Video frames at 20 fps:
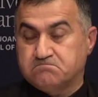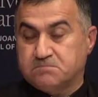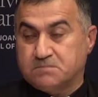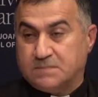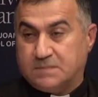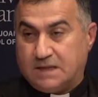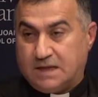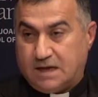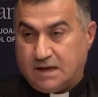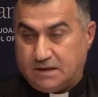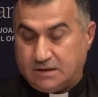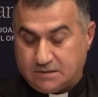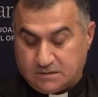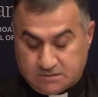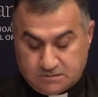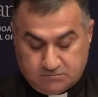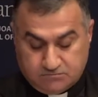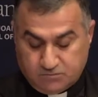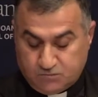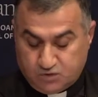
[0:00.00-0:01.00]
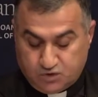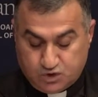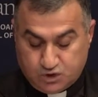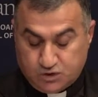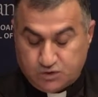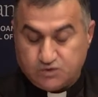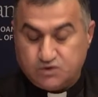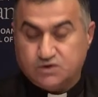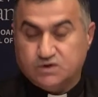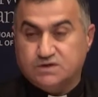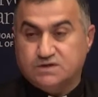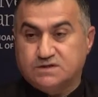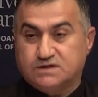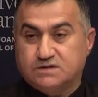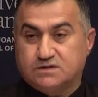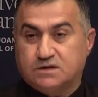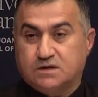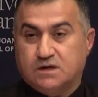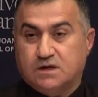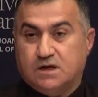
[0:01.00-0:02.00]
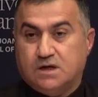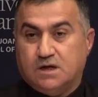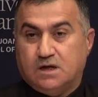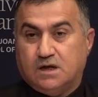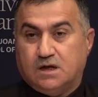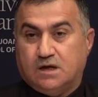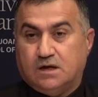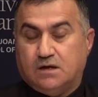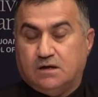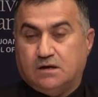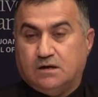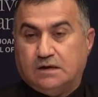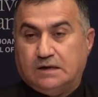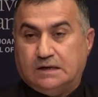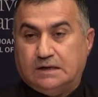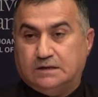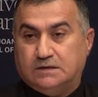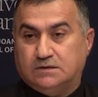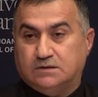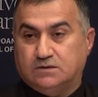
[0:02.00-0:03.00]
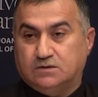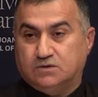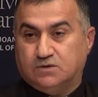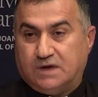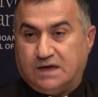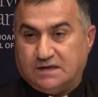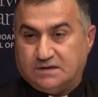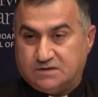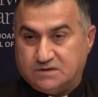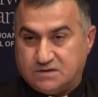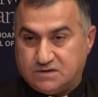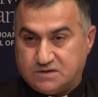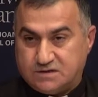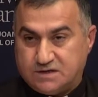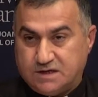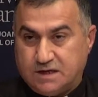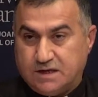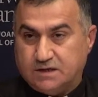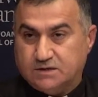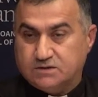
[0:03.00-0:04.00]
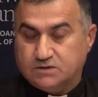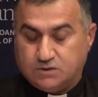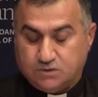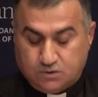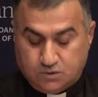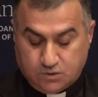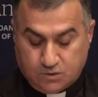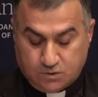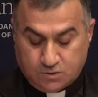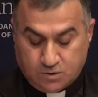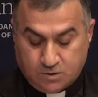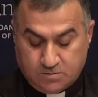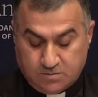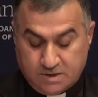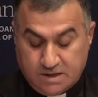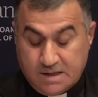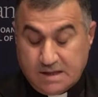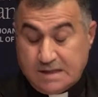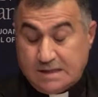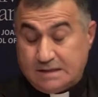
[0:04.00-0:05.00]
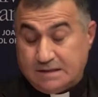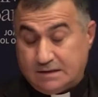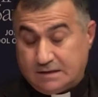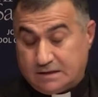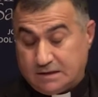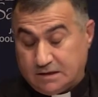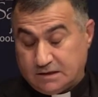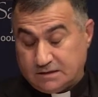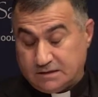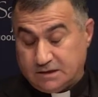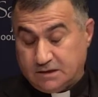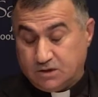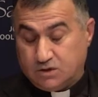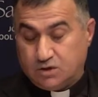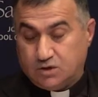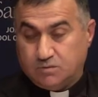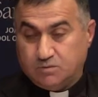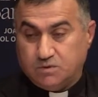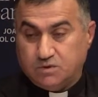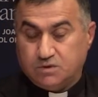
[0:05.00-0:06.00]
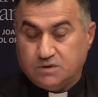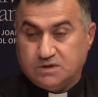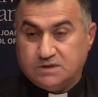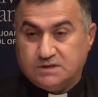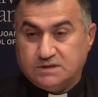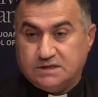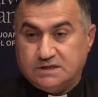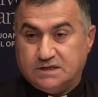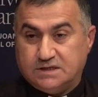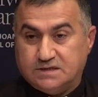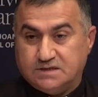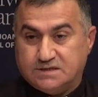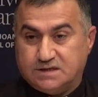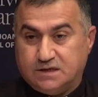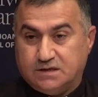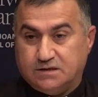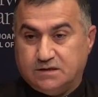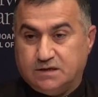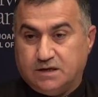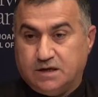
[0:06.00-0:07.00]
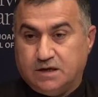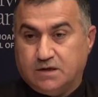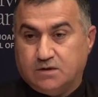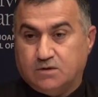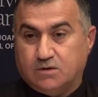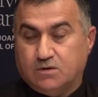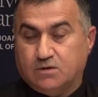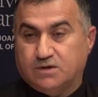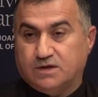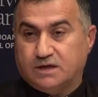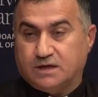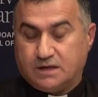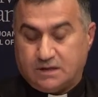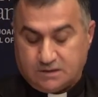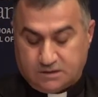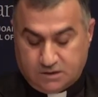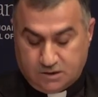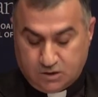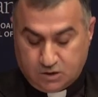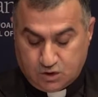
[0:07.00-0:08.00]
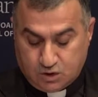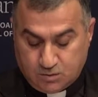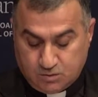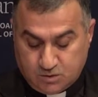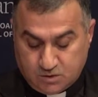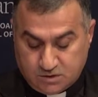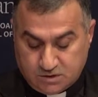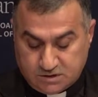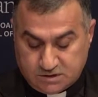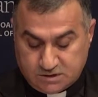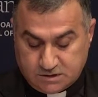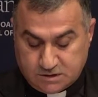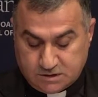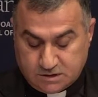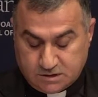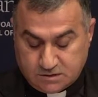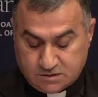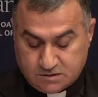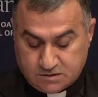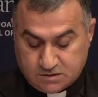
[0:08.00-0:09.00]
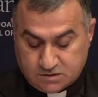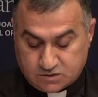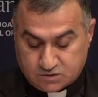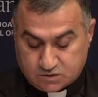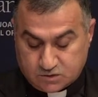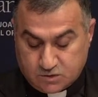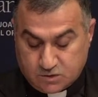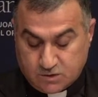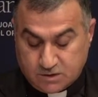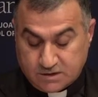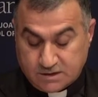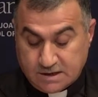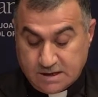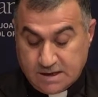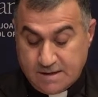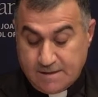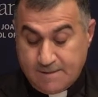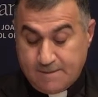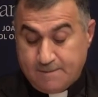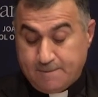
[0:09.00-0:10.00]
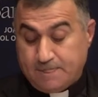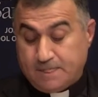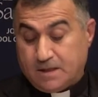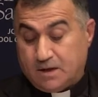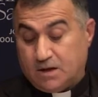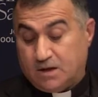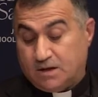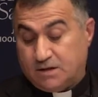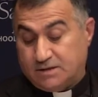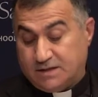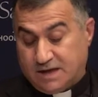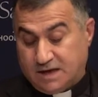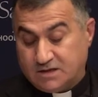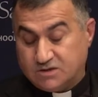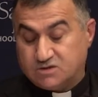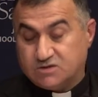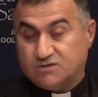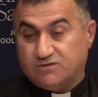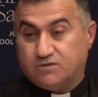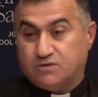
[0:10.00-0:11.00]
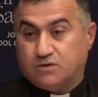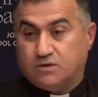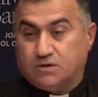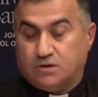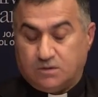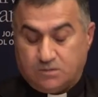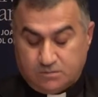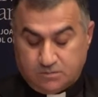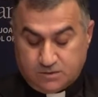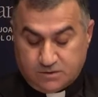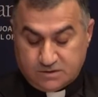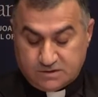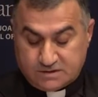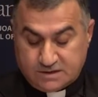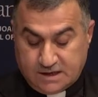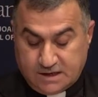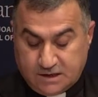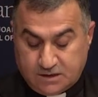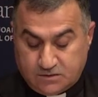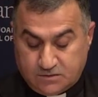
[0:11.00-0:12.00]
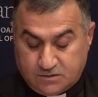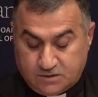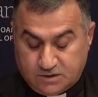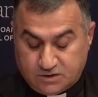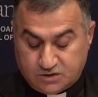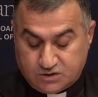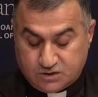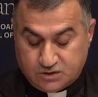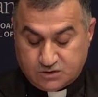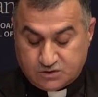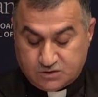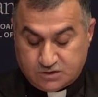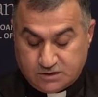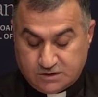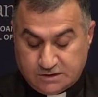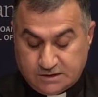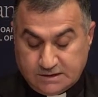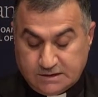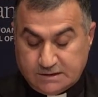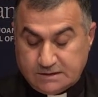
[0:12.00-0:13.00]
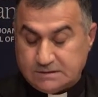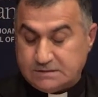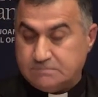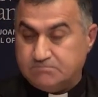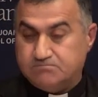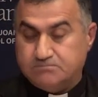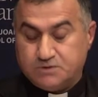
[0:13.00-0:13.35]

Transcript: like churches in the United States, in Europe, the Chaldean community in San Diego, the Chaldean community in Detroit, Knights of Columbus, Aid to the Church in Need,